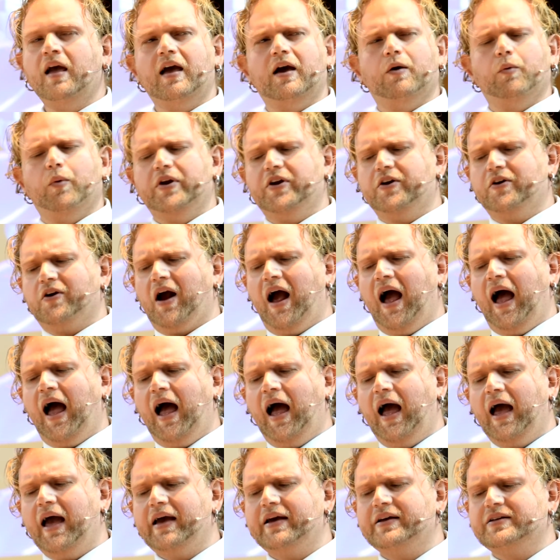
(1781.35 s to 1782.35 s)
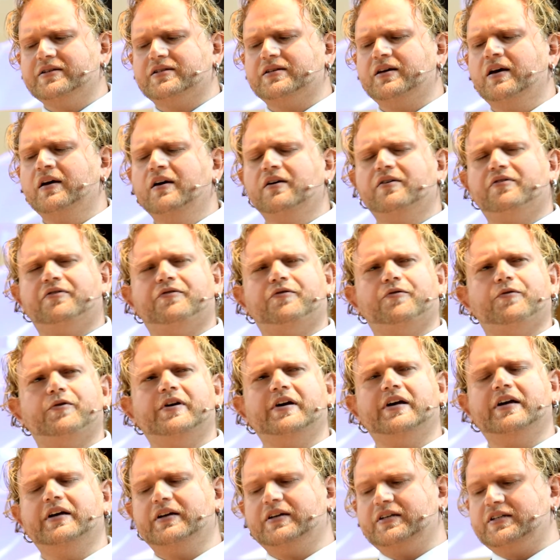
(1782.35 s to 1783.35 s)
And when your eyes
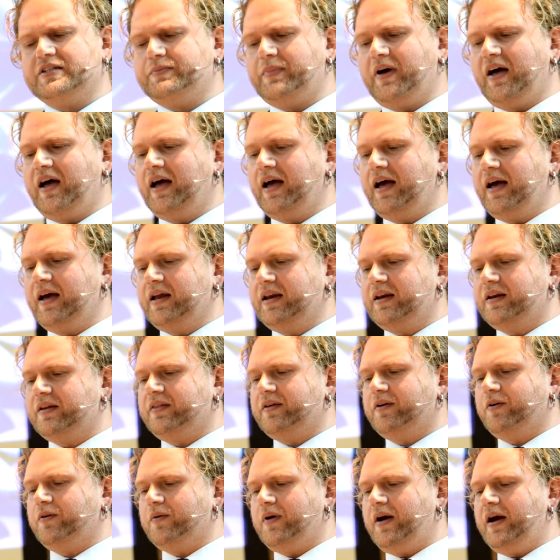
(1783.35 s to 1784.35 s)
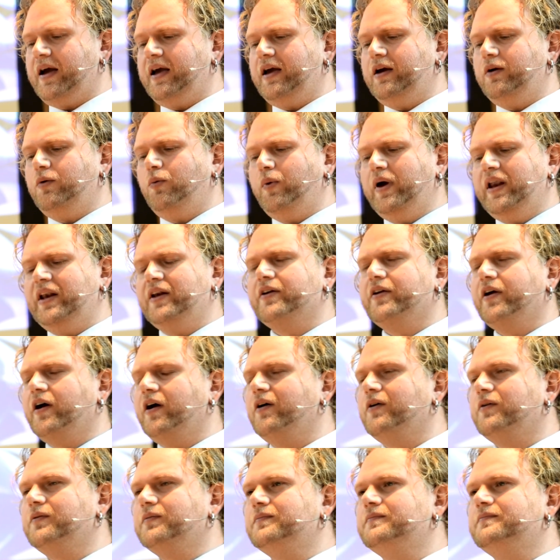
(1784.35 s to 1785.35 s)
freeze behind the gray
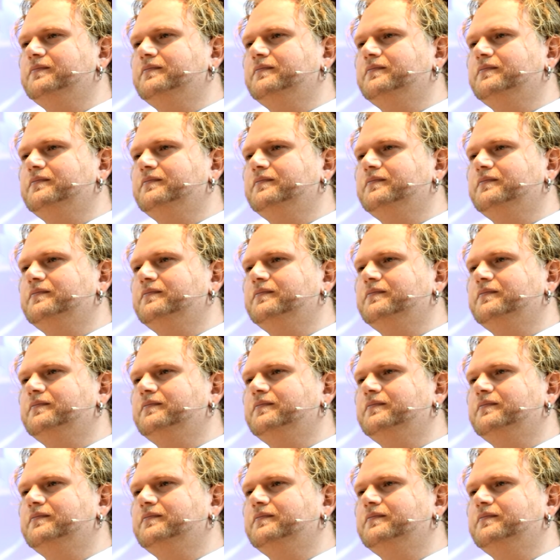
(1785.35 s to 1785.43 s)
window